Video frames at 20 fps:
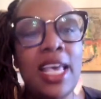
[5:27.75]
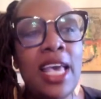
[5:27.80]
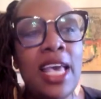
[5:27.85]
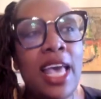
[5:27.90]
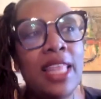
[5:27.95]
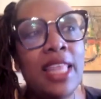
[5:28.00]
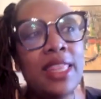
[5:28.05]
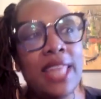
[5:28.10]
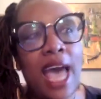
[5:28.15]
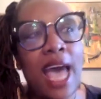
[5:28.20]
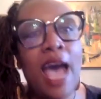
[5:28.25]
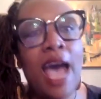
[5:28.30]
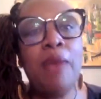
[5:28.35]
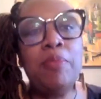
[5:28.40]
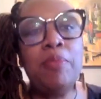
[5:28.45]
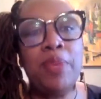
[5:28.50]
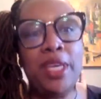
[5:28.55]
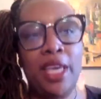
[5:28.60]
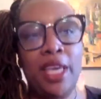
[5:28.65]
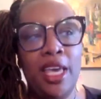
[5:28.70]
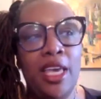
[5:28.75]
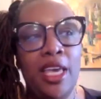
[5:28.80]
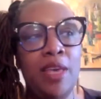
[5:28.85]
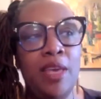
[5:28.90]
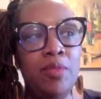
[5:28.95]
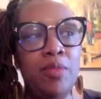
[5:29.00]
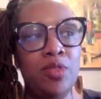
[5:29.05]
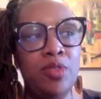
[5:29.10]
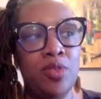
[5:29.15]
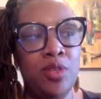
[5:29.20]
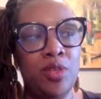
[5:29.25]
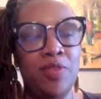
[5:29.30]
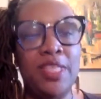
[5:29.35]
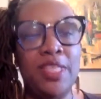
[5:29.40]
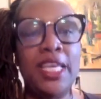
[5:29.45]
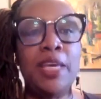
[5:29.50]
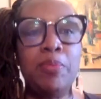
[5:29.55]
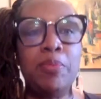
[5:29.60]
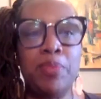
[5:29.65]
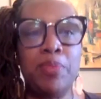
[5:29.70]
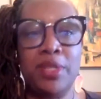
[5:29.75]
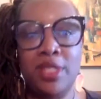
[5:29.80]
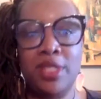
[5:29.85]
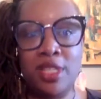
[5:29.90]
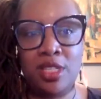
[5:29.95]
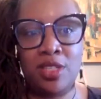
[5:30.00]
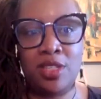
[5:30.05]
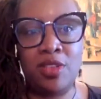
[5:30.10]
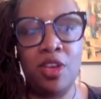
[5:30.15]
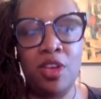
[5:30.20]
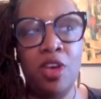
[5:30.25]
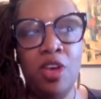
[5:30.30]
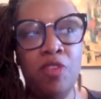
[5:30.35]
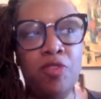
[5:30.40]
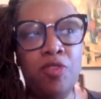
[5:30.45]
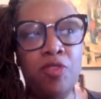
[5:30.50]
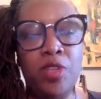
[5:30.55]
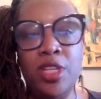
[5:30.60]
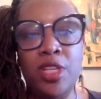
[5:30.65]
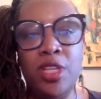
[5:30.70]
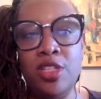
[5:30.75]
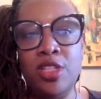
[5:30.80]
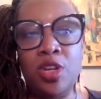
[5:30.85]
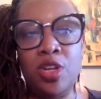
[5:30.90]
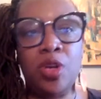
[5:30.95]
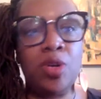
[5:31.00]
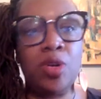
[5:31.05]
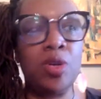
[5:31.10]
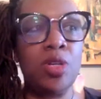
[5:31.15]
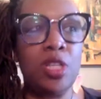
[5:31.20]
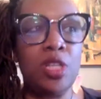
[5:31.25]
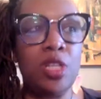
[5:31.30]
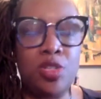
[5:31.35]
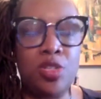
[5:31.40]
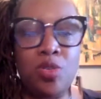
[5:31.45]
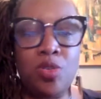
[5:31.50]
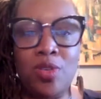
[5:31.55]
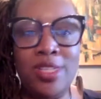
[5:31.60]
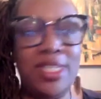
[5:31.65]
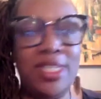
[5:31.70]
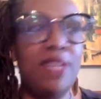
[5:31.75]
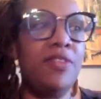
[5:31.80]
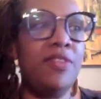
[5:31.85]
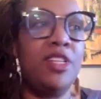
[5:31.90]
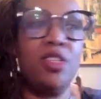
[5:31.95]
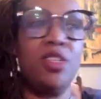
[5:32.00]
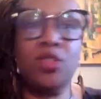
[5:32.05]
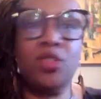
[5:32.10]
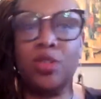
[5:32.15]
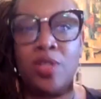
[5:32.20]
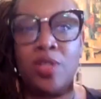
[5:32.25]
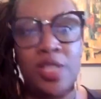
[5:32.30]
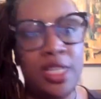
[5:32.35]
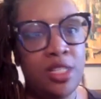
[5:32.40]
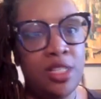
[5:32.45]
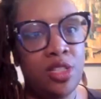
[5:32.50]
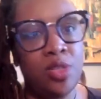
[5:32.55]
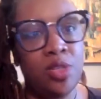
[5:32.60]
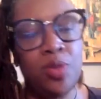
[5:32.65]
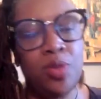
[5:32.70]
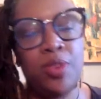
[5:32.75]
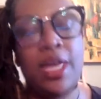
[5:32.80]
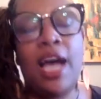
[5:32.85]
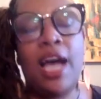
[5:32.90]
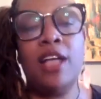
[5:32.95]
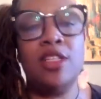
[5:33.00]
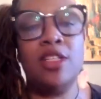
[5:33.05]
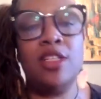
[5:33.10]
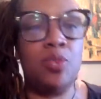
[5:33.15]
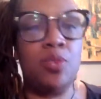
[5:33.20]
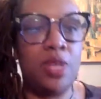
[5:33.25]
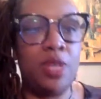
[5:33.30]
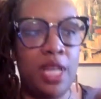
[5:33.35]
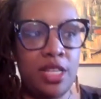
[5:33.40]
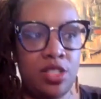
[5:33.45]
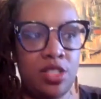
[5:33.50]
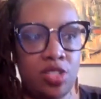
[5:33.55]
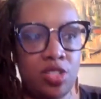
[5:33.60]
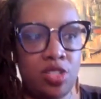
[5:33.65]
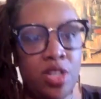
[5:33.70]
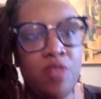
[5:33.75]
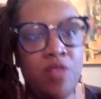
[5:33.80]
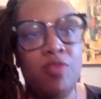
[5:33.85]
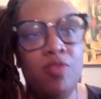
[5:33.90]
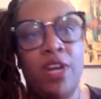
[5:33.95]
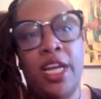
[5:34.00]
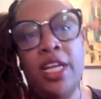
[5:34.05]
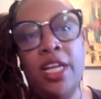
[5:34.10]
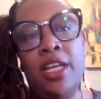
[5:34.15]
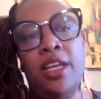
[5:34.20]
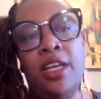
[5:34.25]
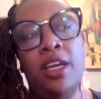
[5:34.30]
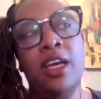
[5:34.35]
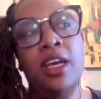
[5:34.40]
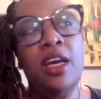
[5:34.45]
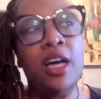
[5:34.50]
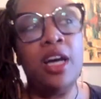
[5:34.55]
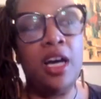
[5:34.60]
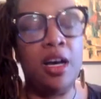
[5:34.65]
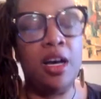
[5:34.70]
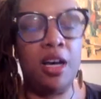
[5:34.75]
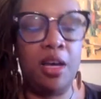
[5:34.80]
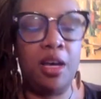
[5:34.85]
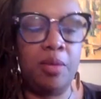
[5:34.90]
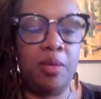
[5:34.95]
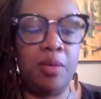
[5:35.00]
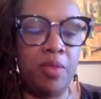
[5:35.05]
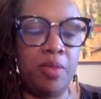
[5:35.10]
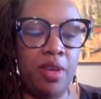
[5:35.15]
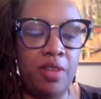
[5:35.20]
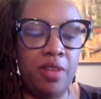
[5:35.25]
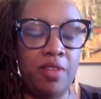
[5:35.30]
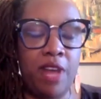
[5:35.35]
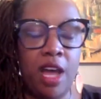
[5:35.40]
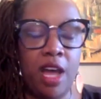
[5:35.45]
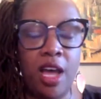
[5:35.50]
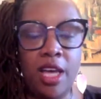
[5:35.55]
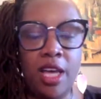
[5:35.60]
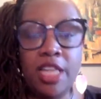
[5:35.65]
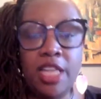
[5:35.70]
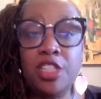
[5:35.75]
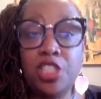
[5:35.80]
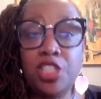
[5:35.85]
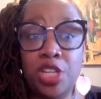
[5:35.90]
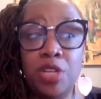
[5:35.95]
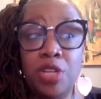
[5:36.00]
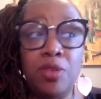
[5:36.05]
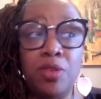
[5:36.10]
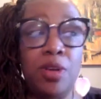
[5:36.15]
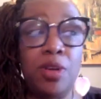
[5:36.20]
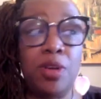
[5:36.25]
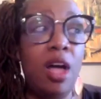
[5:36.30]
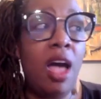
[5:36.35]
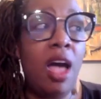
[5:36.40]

And that became sort of the impetus for these early stories, even as early as 2000 when I started writing um, uh, in general.